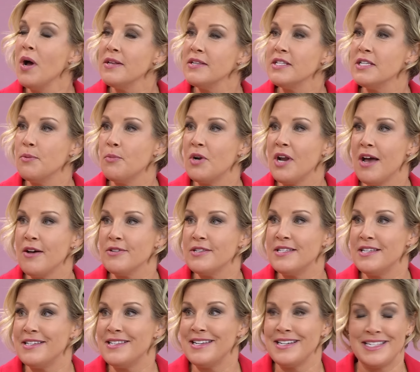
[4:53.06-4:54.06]
want someone else
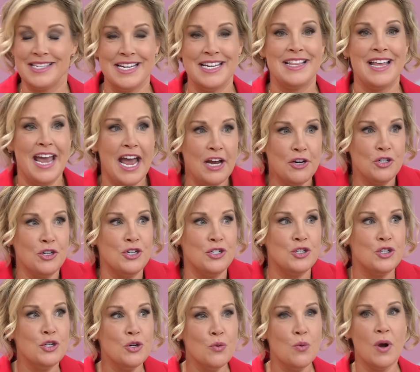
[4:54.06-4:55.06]
to succeed. They actually
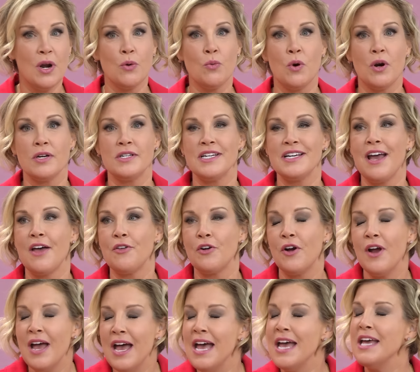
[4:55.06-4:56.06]
do want to work together.
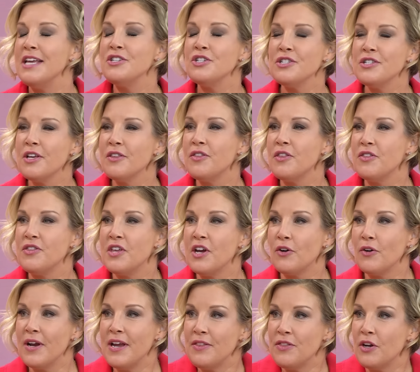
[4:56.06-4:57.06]
It's just that
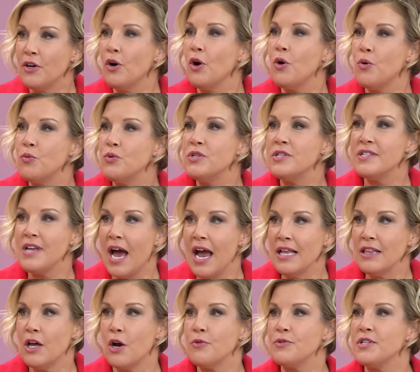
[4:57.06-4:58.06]
they're in their own
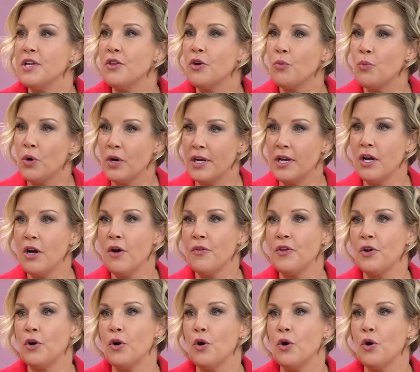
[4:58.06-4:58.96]
silos and they're working on